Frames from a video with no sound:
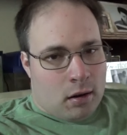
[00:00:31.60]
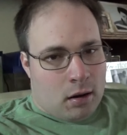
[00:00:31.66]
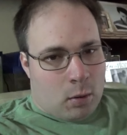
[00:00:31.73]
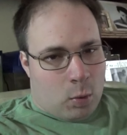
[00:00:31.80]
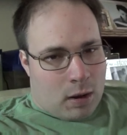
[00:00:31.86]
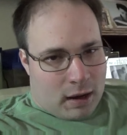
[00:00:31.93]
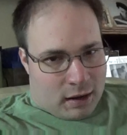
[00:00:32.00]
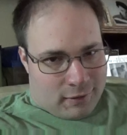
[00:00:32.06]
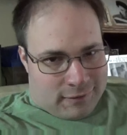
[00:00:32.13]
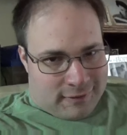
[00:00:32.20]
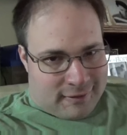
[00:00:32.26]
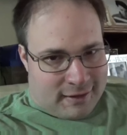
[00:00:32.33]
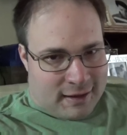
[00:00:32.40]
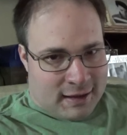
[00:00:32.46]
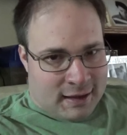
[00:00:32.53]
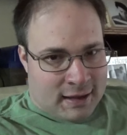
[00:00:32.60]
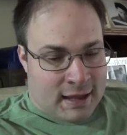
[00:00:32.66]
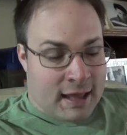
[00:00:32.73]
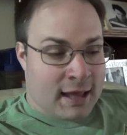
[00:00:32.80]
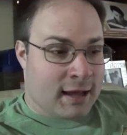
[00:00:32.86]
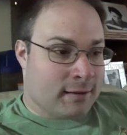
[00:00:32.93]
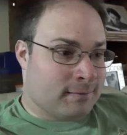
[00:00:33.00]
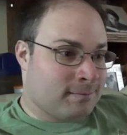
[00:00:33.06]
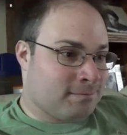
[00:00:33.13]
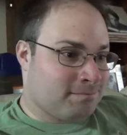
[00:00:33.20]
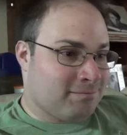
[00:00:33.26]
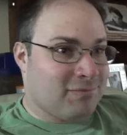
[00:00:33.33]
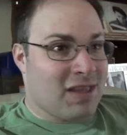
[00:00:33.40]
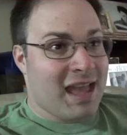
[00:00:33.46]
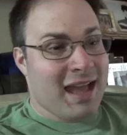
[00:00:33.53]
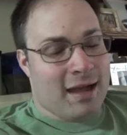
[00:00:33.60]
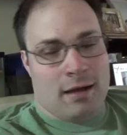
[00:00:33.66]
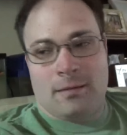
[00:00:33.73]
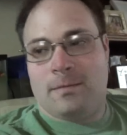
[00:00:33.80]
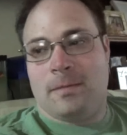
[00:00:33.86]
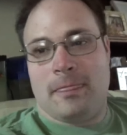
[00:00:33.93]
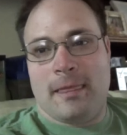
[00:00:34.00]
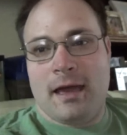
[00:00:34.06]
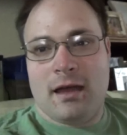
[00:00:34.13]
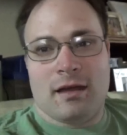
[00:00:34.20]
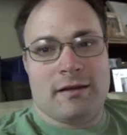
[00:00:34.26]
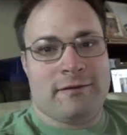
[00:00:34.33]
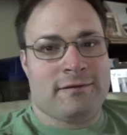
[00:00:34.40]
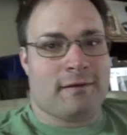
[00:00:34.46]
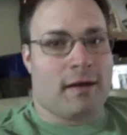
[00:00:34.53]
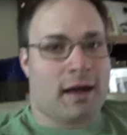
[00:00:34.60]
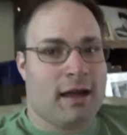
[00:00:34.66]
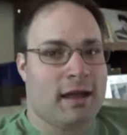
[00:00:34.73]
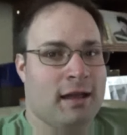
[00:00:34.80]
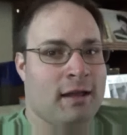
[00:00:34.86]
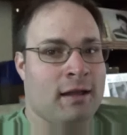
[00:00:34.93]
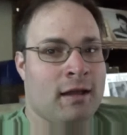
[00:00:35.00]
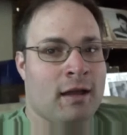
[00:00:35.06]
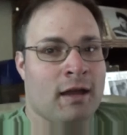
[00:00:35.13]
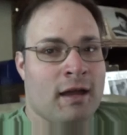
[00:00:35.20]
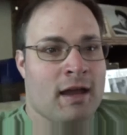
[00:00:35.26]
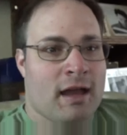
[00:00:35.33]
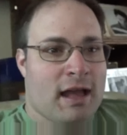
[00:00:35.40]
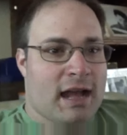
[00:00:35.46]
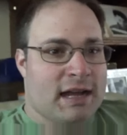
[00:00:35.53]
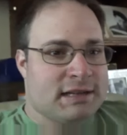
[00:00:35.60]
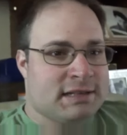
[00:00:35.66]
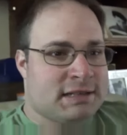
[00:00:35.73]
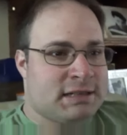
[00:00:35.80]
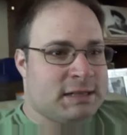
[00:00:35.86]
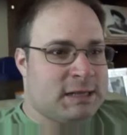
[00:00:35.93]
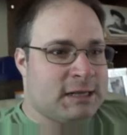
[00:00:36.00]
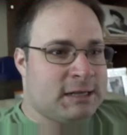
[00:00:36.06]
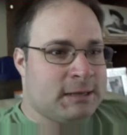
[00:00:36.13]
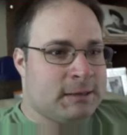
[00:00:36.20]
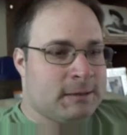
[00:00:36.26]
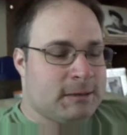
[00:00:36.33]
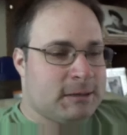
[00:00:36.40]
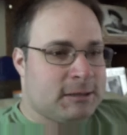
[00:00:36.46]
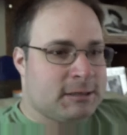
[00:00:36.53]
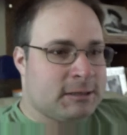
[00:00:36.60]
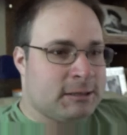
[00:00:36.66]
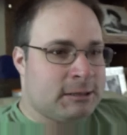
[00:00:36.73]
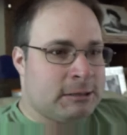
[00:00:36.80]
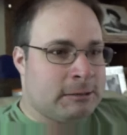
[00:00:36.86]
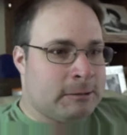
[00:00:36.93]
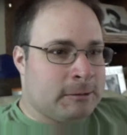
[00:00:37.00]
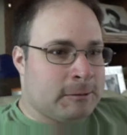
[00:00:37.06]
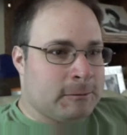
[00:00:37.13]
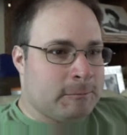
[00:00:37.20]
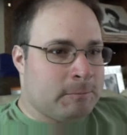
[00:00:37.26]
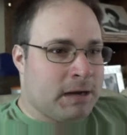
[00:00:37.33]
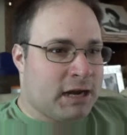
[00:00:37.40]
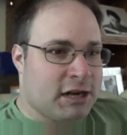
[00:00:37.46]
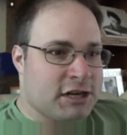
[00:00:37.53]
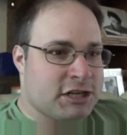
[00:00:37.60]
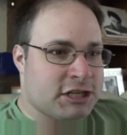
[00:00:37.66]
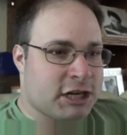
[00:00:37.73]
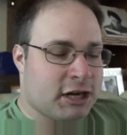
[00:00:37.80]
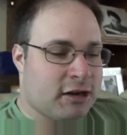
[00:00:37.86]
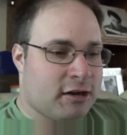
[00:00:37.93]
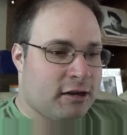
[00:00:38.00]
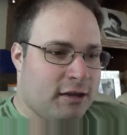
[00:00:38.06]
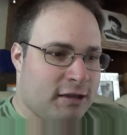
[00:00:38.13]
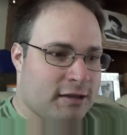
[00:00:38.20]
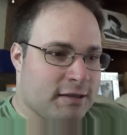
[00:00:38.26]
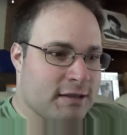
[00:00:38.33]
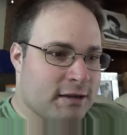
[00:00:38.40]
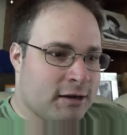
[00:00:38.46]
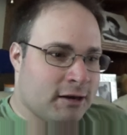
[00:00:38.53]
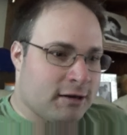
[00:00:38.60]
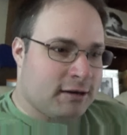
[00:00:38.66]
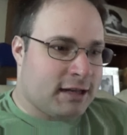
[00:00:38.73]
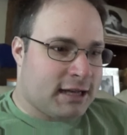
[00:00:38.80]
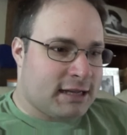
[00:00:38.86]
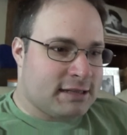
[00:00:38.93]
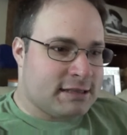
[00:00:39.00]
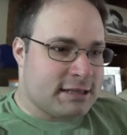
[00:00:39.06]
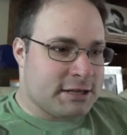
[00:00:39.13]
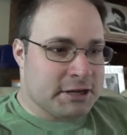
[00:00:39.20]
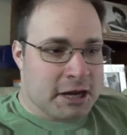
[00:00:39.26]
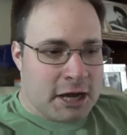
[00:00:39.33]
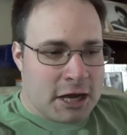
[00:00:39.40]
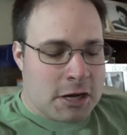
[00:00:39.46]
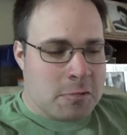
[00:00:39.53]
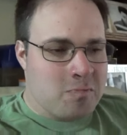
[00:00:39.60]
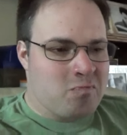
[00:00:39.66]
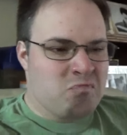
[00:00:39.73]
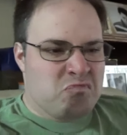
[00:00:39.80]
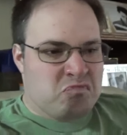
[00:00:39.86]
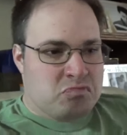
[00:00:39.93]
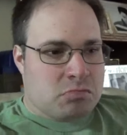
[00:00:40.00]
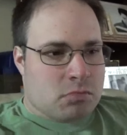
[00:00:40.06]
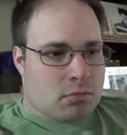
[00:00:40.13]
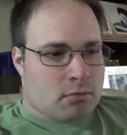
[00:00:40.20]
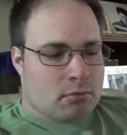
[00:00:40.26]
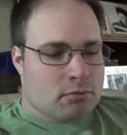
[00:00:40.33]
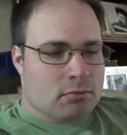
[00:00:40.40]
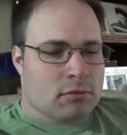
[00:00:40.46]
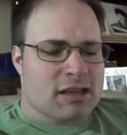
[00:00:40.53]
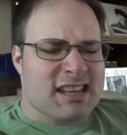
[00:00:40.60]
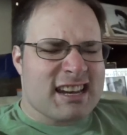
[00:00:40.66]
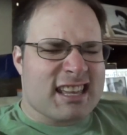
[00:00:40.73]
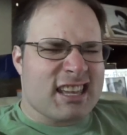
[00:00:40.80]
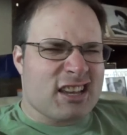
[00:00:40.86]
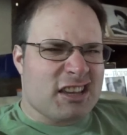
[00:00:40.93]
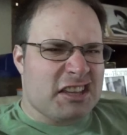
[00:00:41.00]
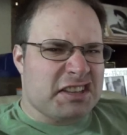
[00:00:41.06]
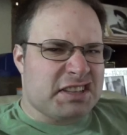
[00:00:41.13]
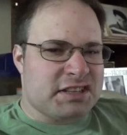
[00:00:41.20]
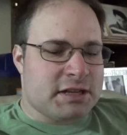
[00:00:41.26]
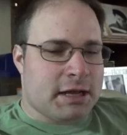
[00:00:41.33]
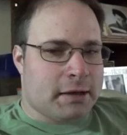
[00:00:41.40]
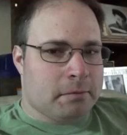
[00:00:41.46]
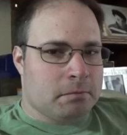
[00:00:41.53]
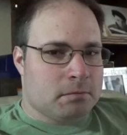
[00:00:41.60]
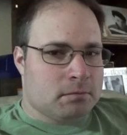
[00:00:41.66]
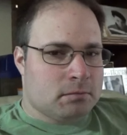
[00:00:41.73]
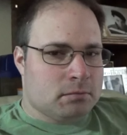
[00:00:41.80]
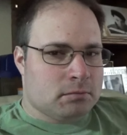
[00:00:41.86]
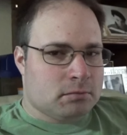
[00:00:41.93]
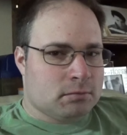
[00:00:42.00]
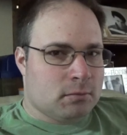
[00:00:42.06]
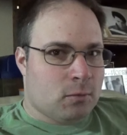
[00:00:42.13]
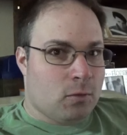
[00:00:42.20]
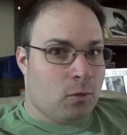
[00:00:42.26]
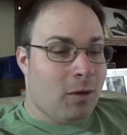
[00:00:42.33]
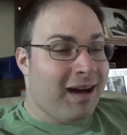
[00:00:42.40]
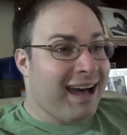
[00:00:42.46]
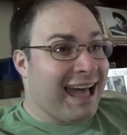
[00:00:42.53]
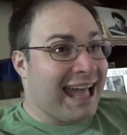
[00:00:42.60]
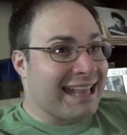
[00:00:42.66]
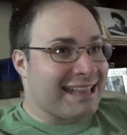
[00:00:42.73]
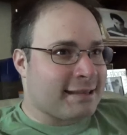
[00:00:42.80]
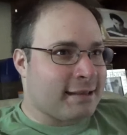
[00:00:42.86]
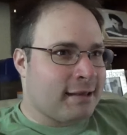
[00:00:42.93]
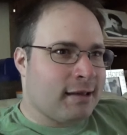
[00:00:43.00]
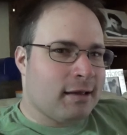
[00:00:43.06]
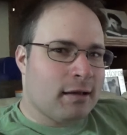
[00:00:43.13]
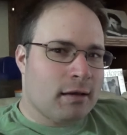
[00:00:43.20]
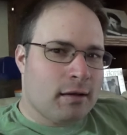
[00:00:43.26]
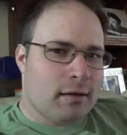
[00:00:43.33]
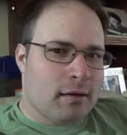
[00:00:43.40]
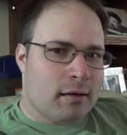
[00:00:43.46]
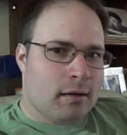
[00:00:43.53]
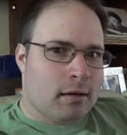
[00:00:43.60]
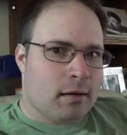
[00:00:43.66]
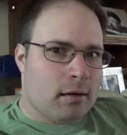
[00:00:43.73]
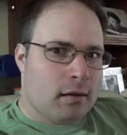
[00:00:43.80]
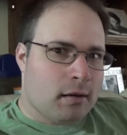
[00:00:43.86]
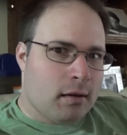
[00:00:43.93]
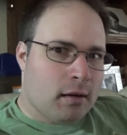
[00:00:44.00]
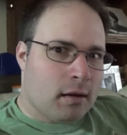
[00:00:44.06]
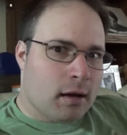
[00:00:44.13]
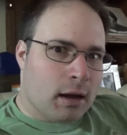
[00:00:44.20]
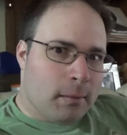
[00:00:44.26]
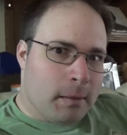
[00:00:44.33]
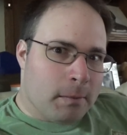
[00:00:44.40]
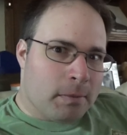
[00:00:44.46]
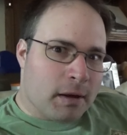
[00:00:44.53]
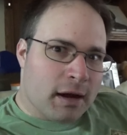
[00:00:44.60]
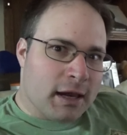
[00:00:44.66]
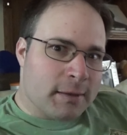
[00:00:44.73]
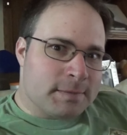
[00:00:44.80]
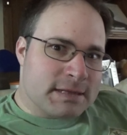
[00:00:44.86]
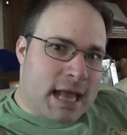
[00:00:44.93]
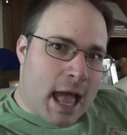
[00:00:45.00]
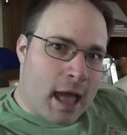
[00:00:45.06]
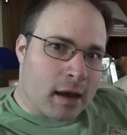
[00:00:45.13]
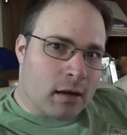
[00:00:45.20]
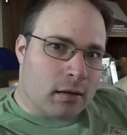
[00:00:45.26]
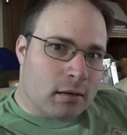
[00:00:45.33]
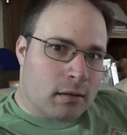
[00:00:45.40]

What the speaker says: a wife. And if I asked to marry Sherry and then her dad said no, I'm gonna kill you instead. What? I'd be pretty upset.